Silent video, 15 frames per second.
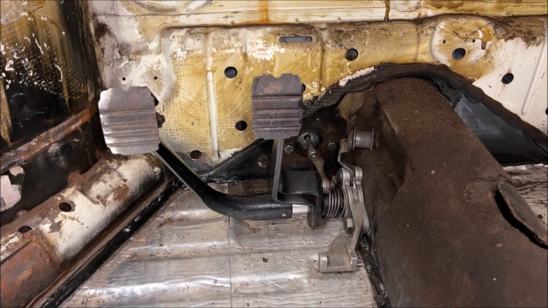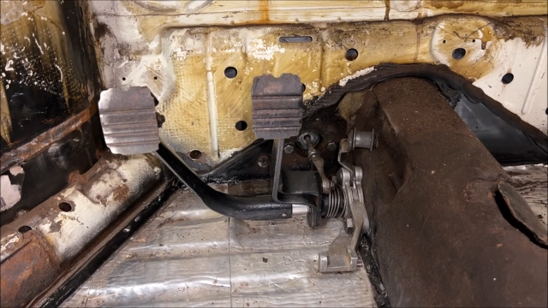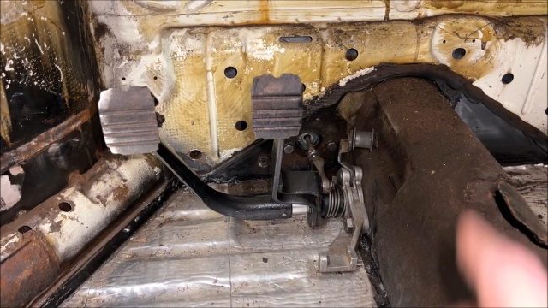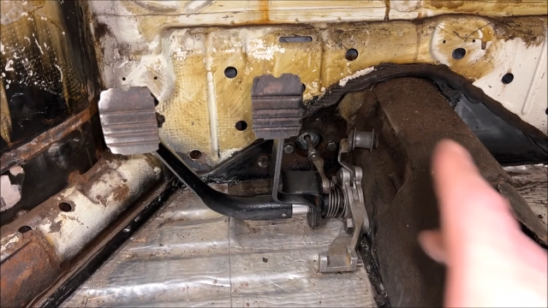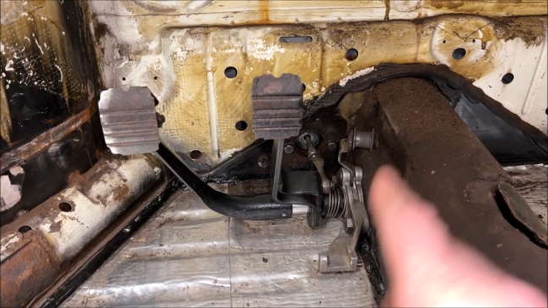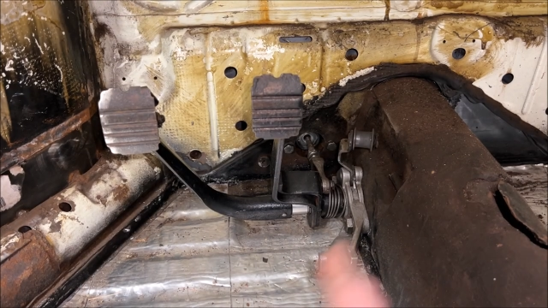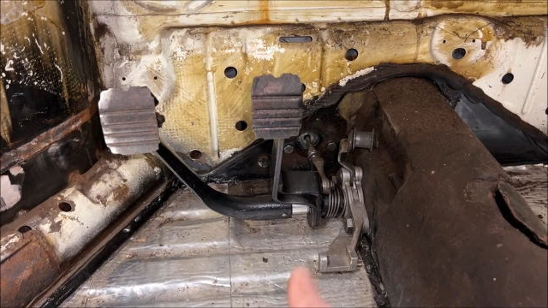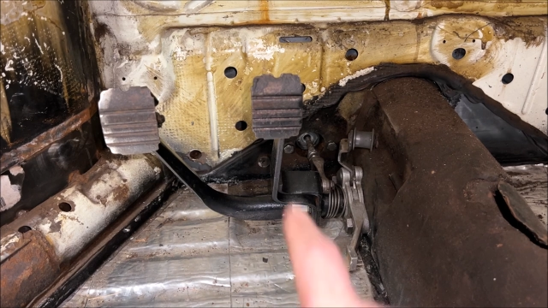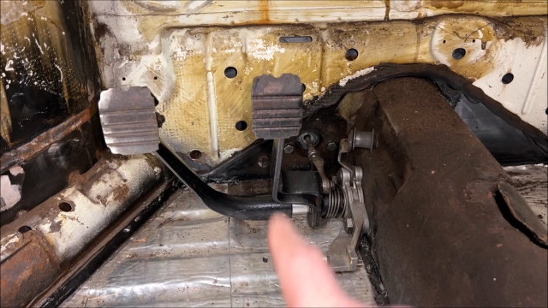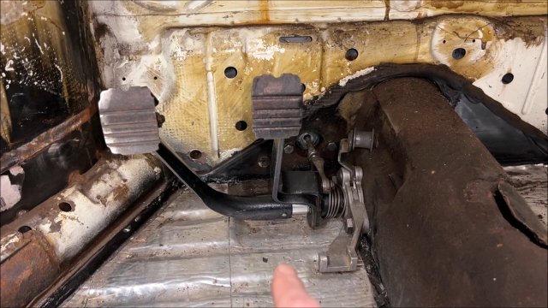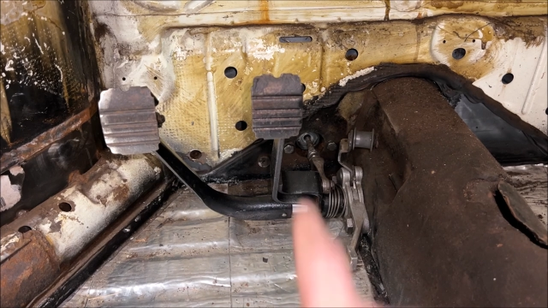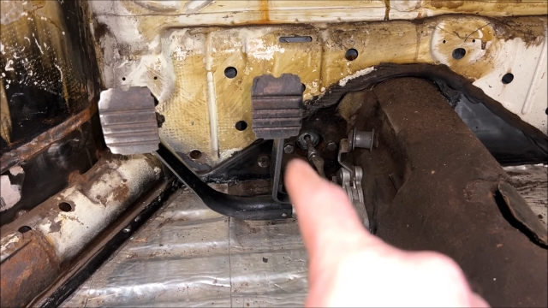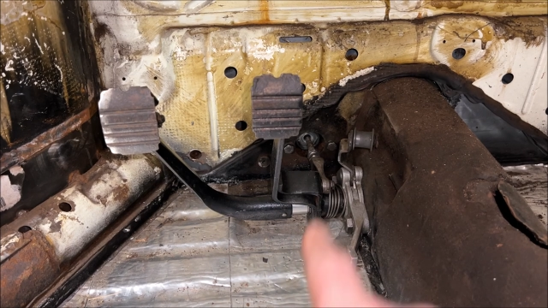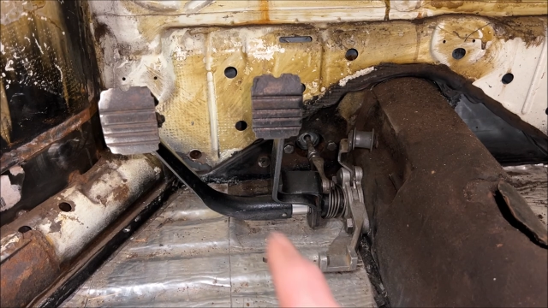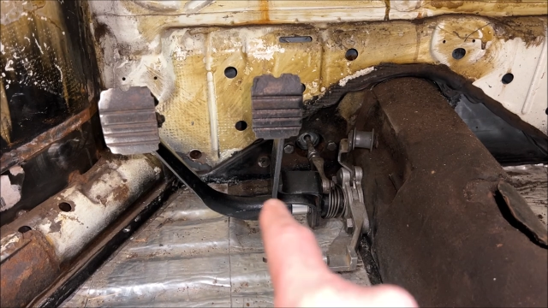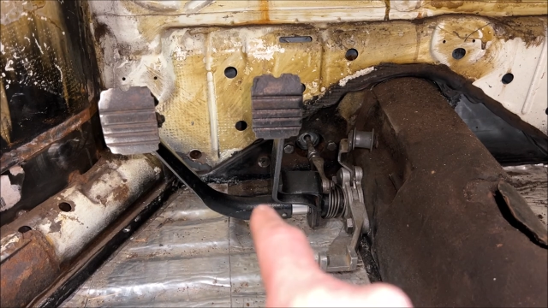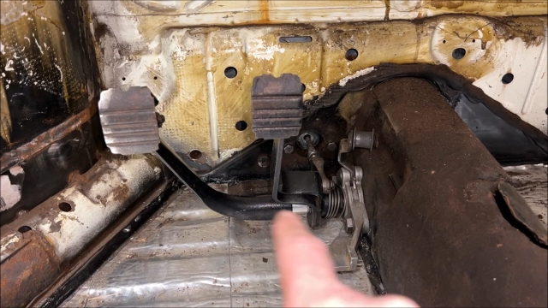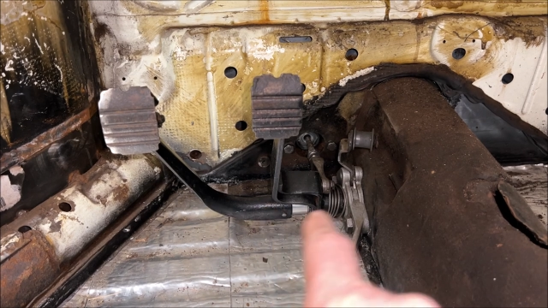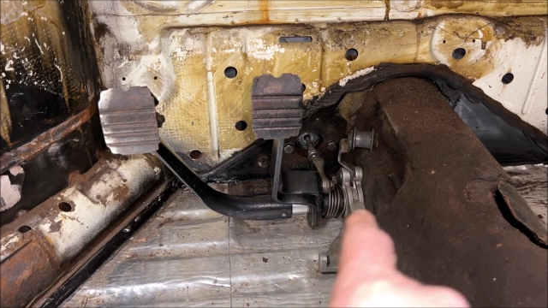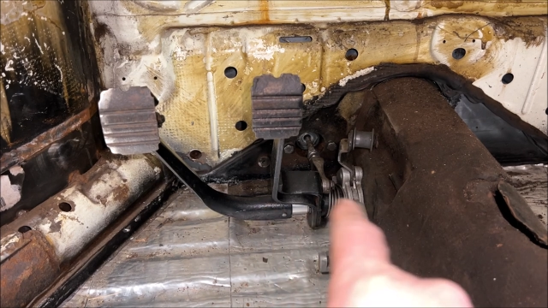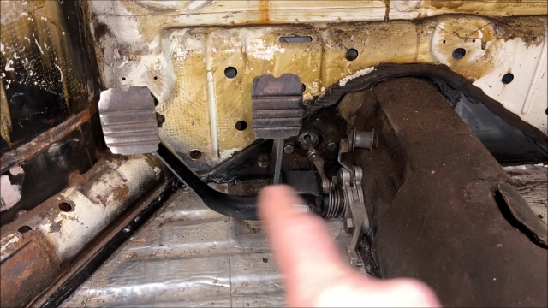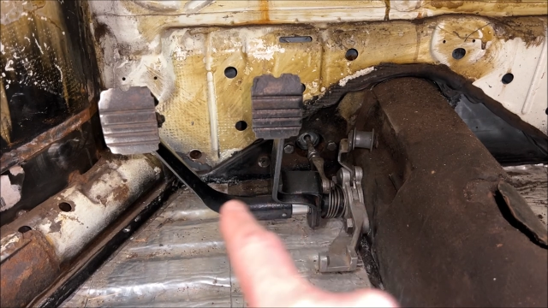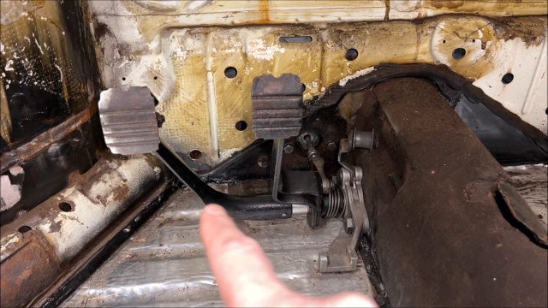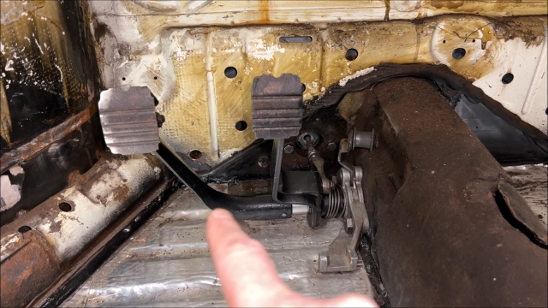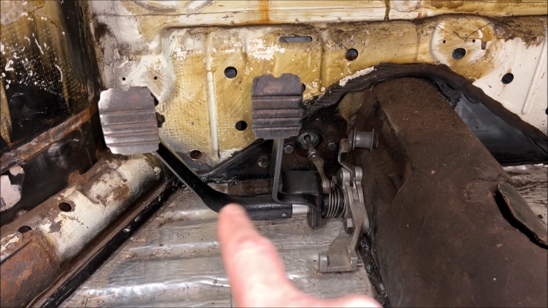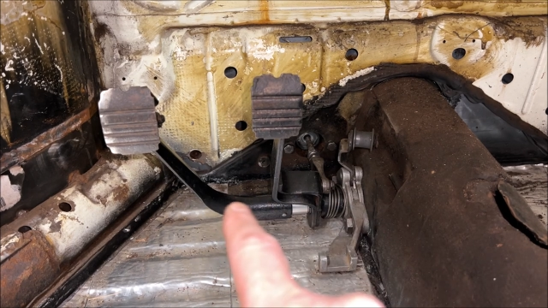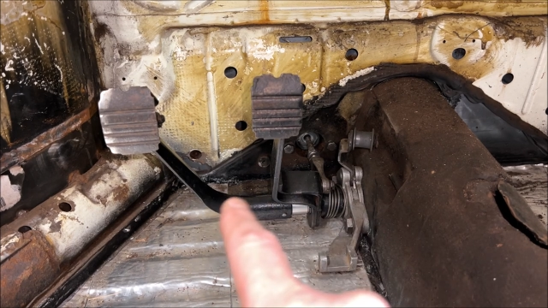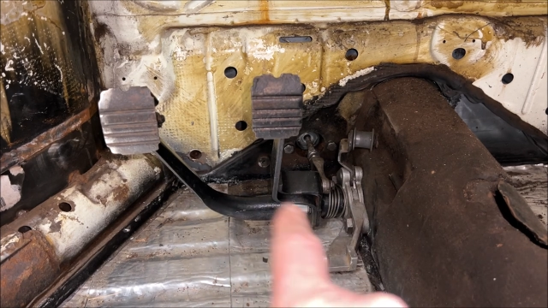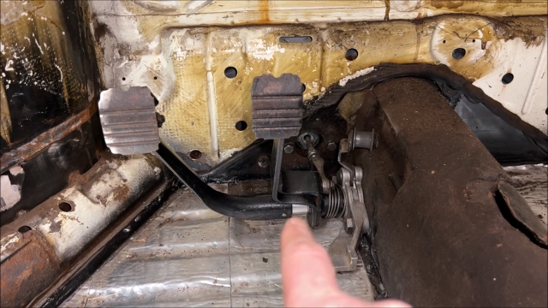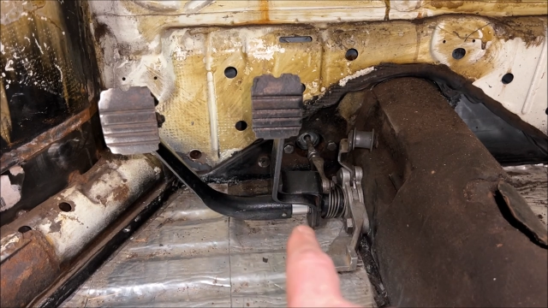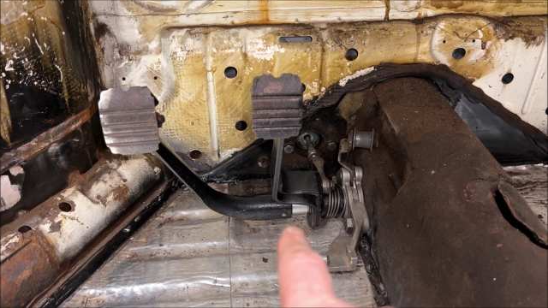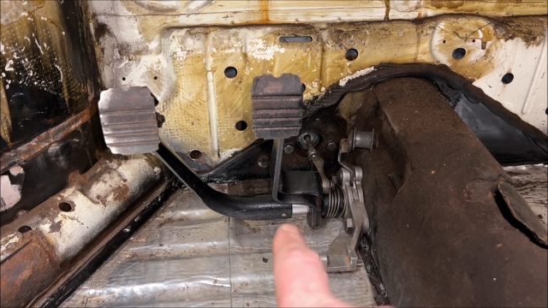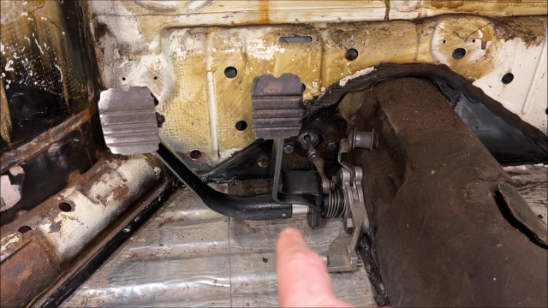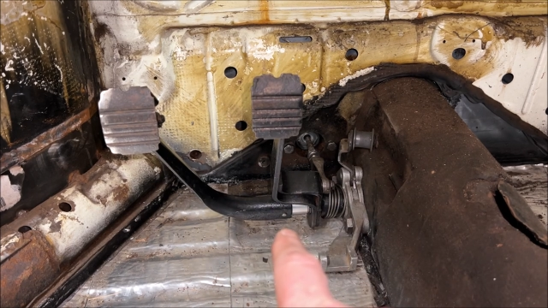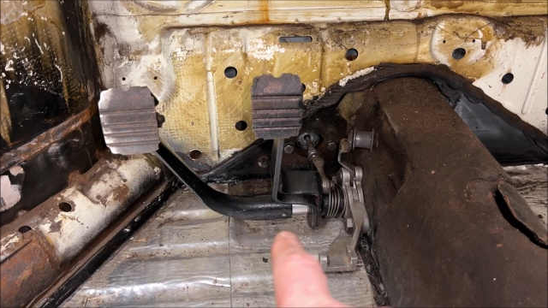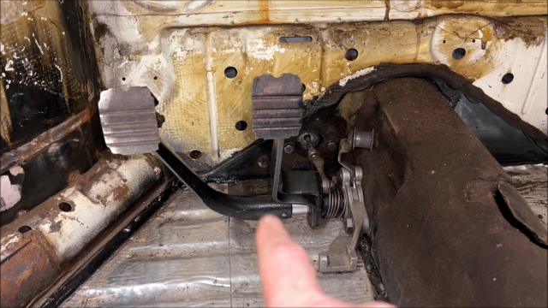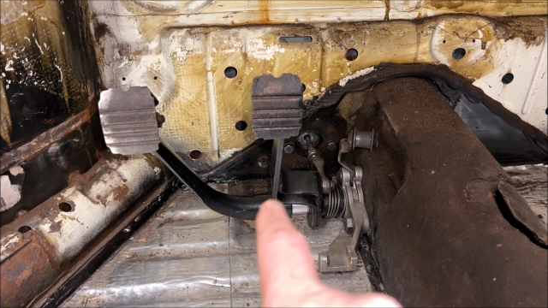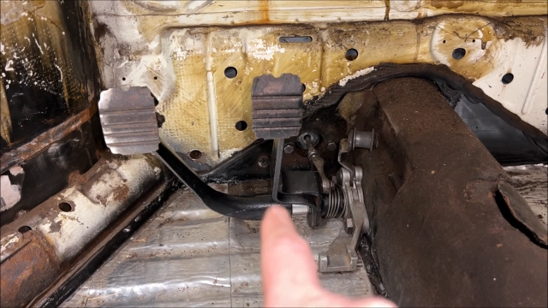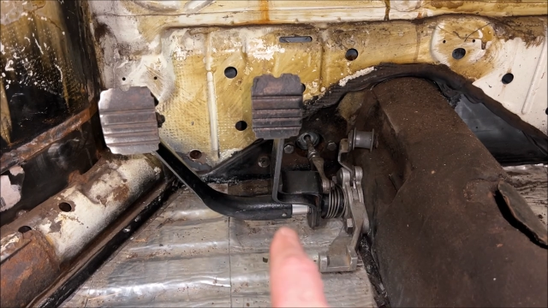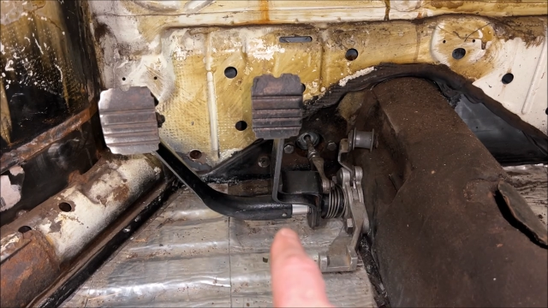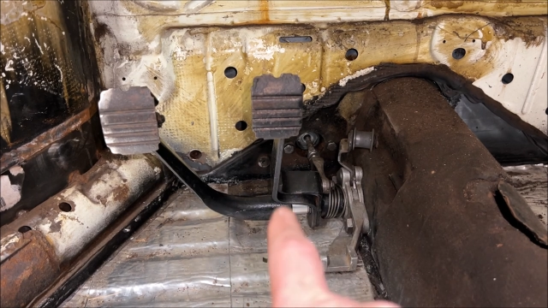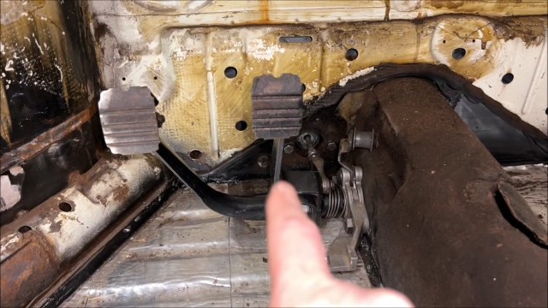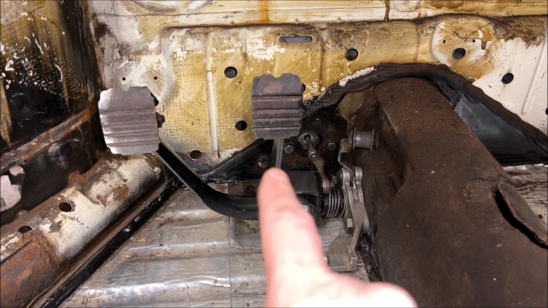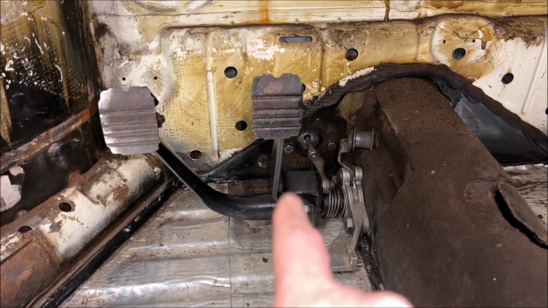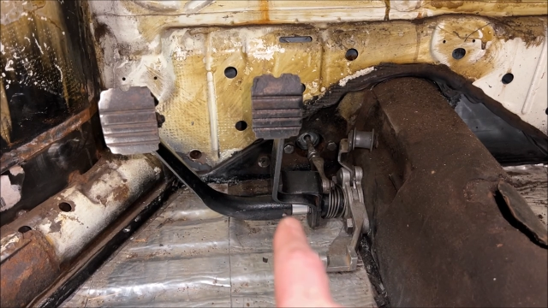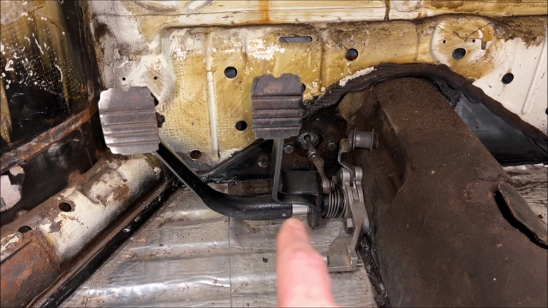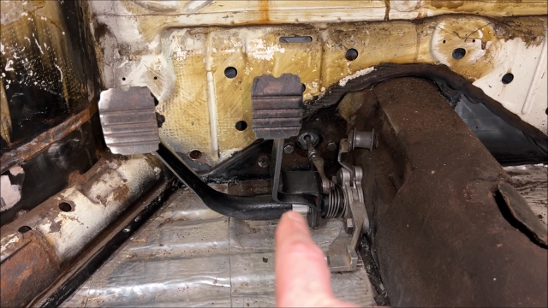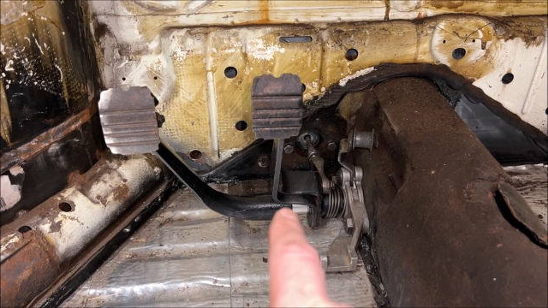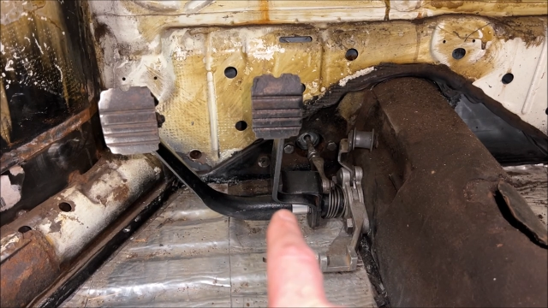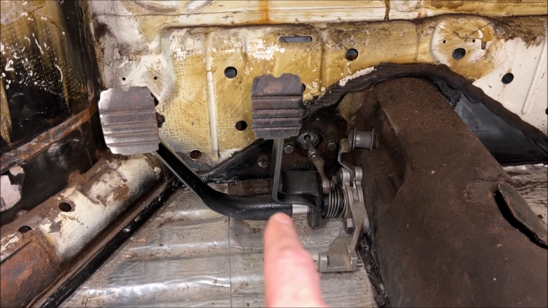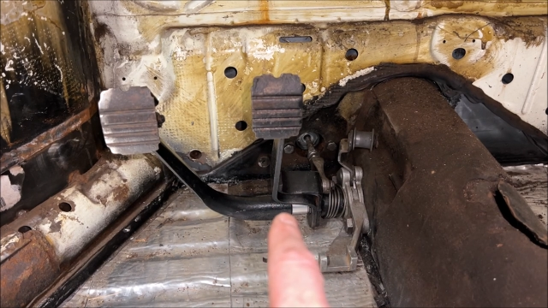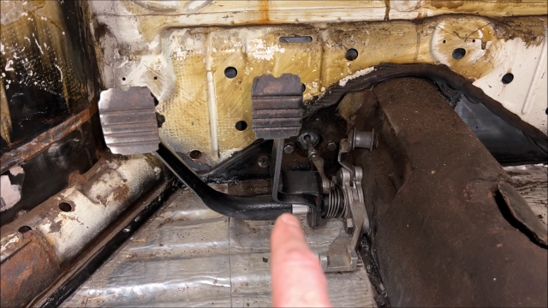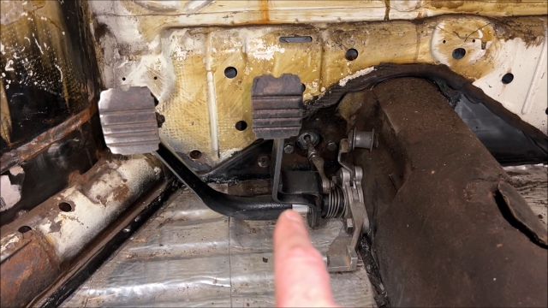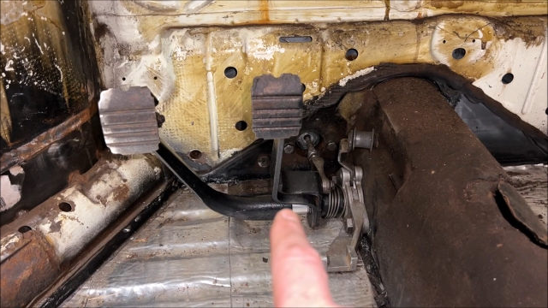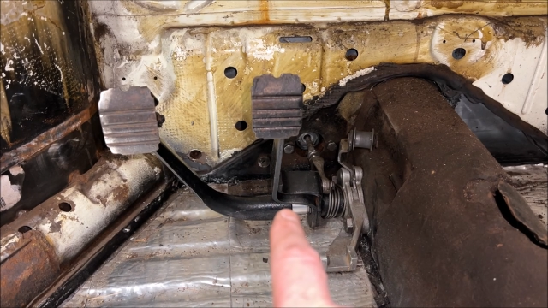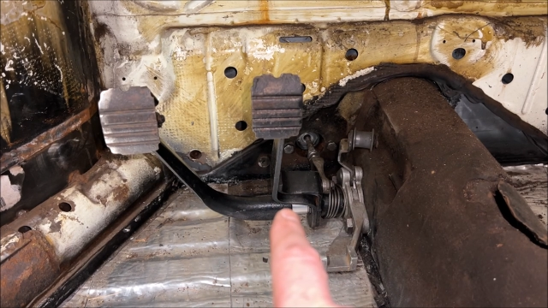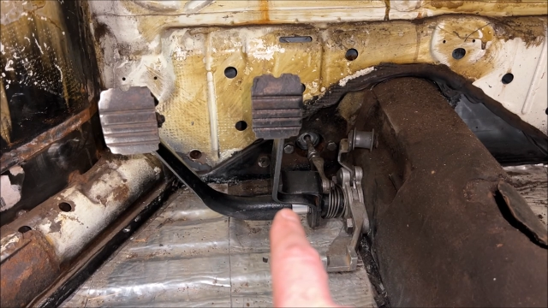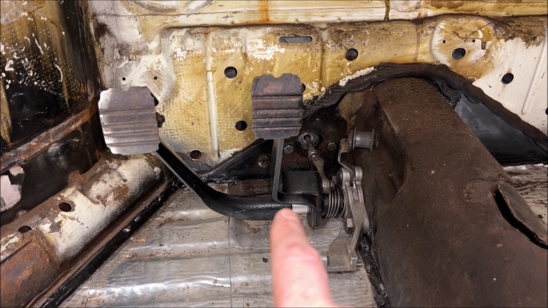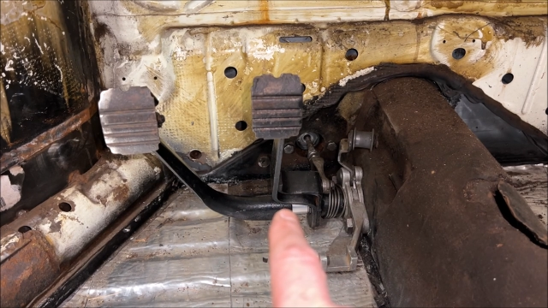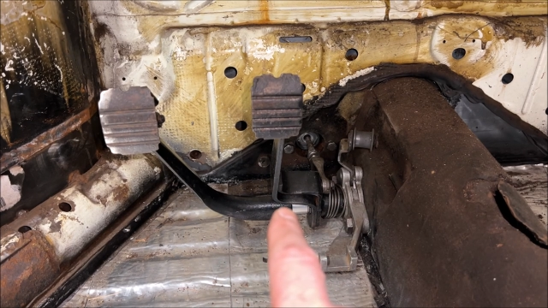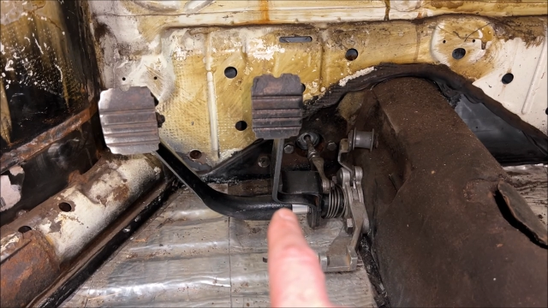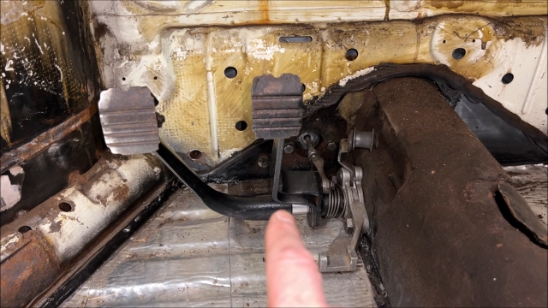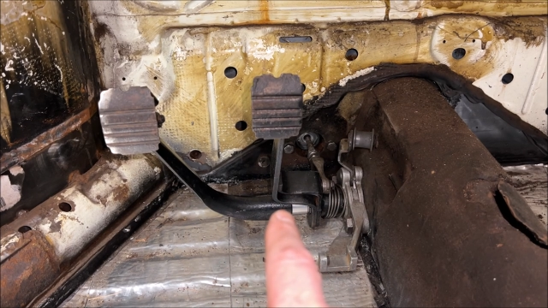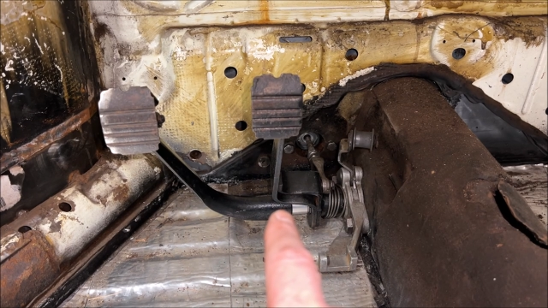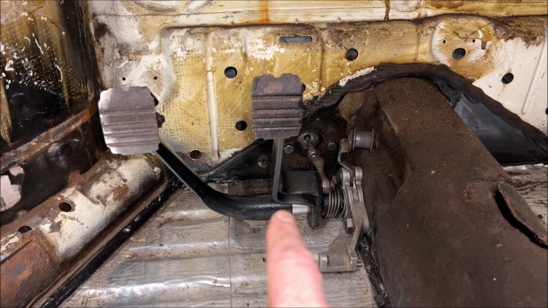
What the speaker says: No face is visible, so there are no lips to read.